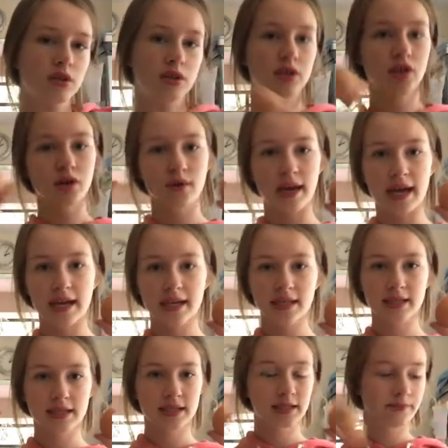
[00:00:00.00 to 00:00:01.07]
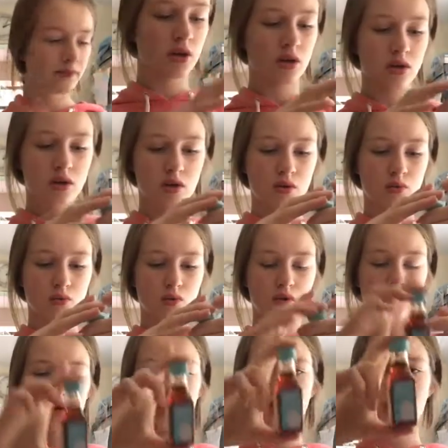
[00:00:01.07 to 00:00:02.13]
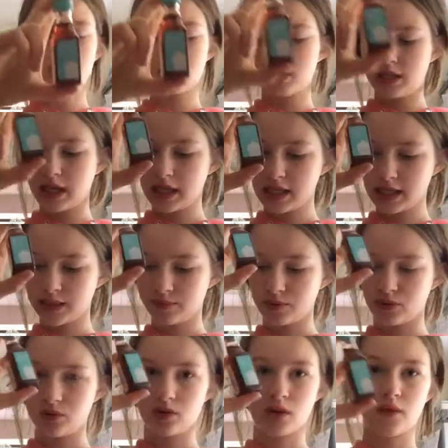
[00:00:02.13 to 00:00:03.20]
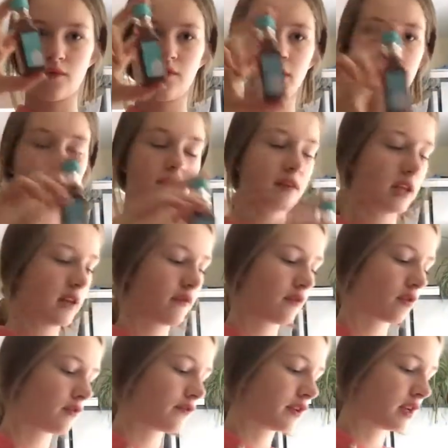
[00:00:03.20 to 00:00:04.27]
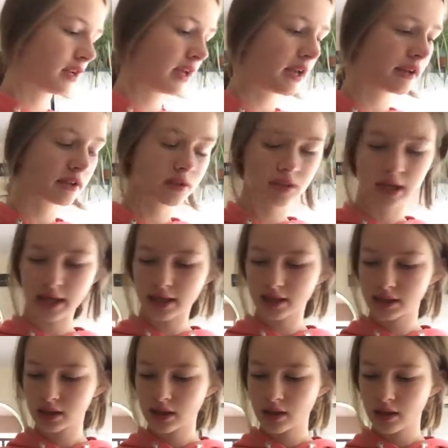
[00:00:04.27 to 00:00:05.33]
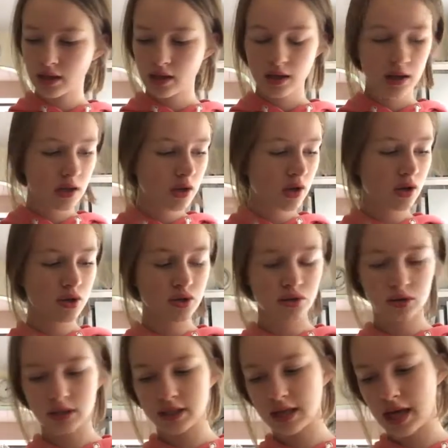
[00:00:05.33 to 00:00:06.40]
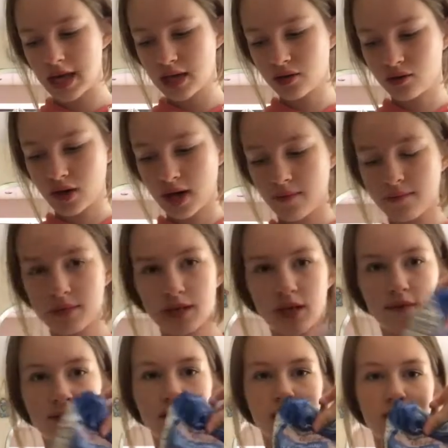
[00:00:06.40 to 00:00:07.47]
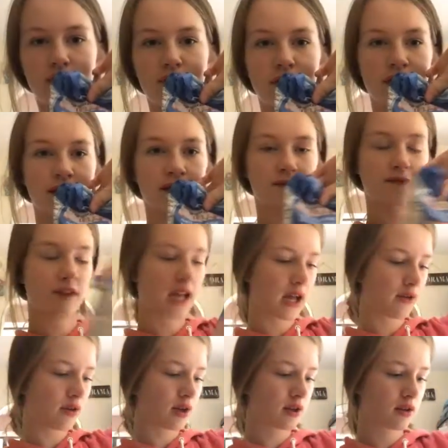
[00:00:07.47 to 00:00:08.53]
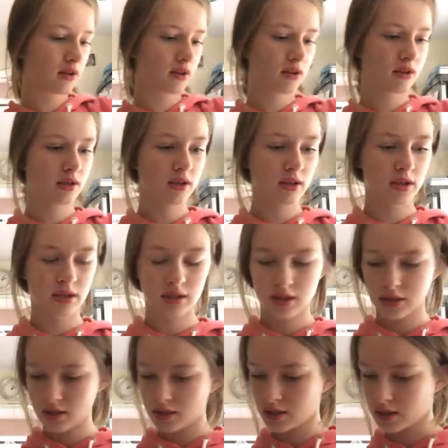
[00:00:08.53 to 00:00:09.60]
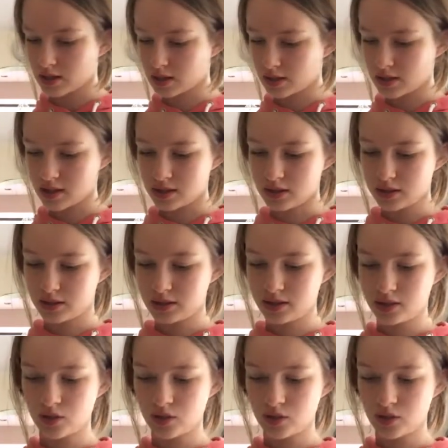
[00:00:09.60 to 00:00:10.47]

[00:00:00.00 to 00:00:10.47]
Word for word: two eggs, one teaspoon of vanilla flavouring or vanilla extract, 110 grams of self-raising flour, and